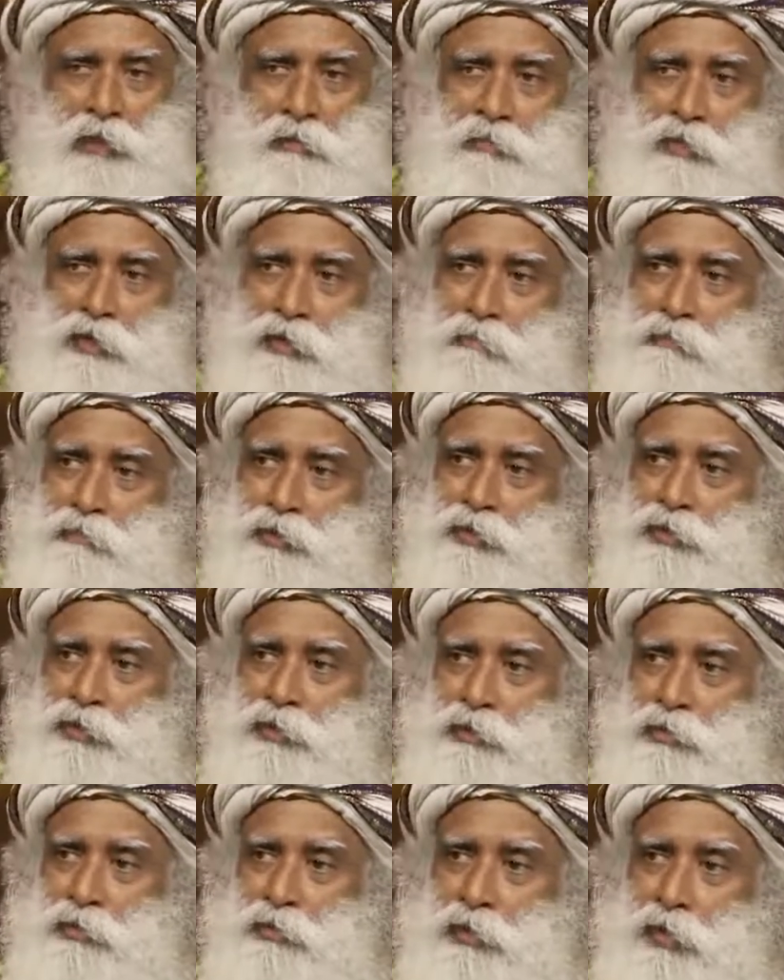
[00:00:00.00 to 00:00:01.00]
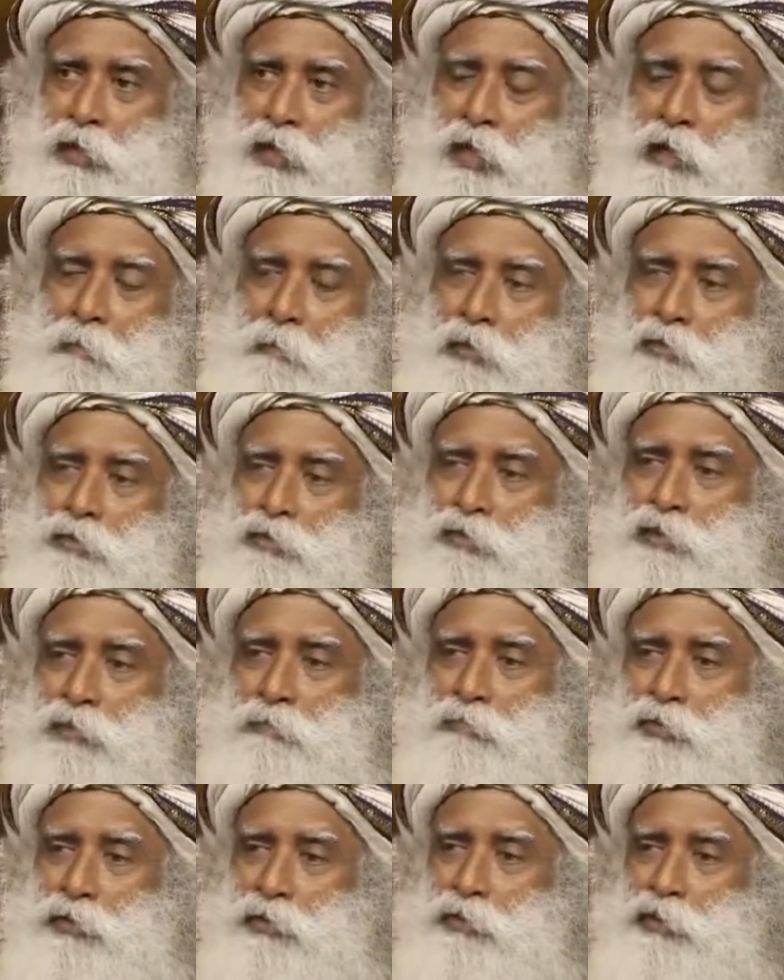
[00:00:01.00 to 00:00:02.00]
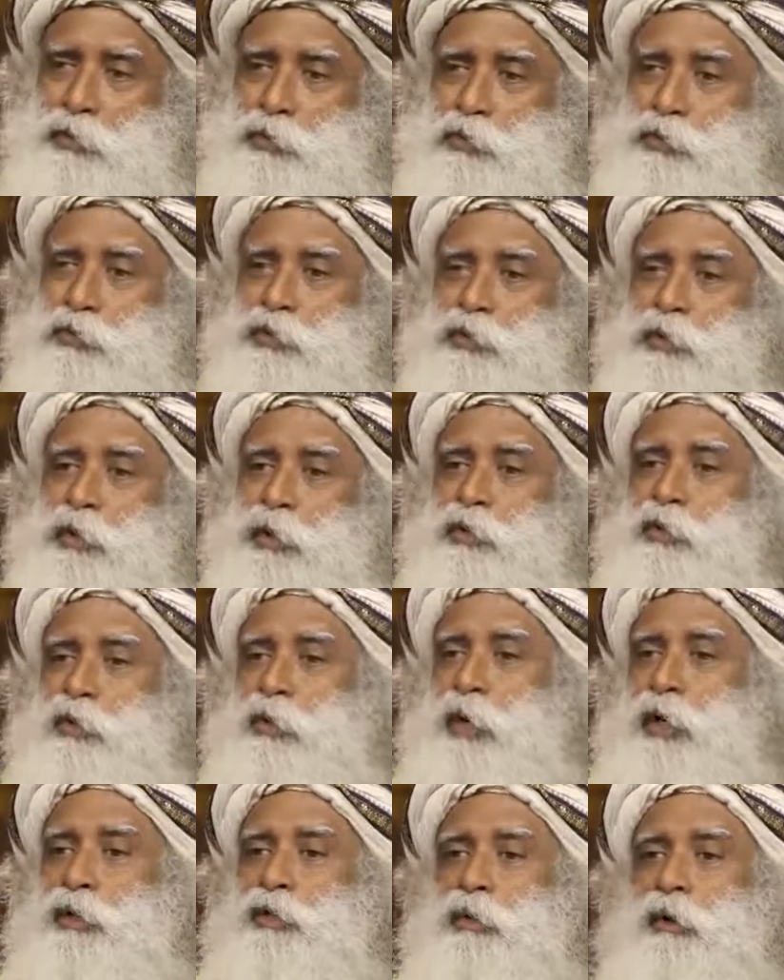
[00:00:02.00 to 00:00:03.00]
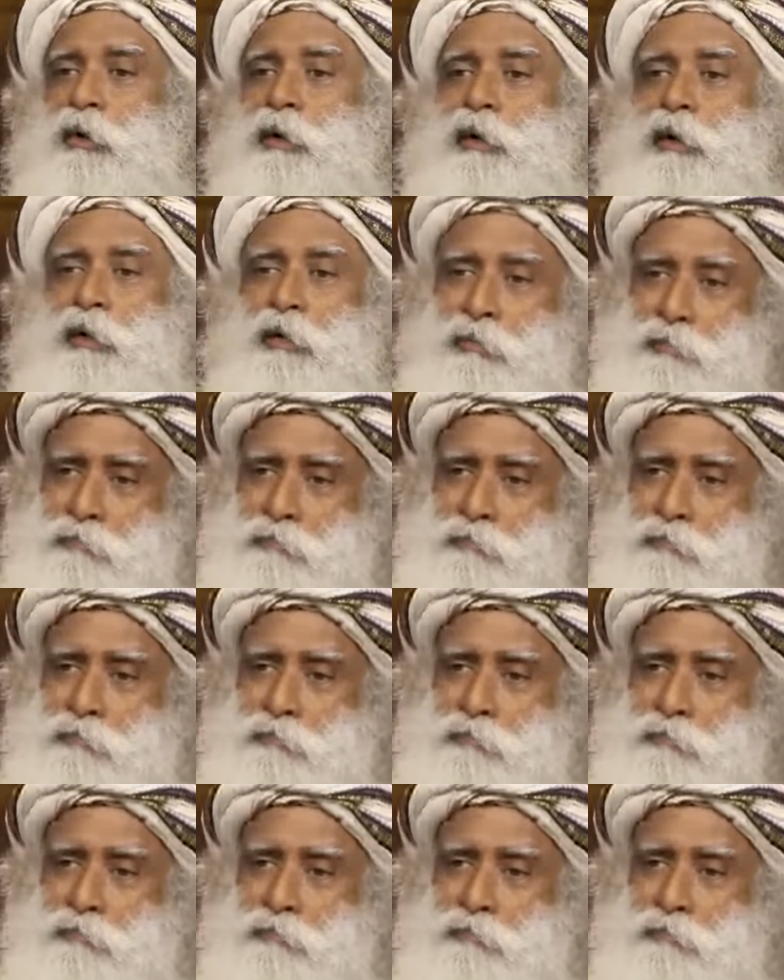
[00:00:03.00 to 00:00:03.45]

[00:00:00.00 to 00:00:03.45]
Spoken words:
have an ambition about something that you do not know at all.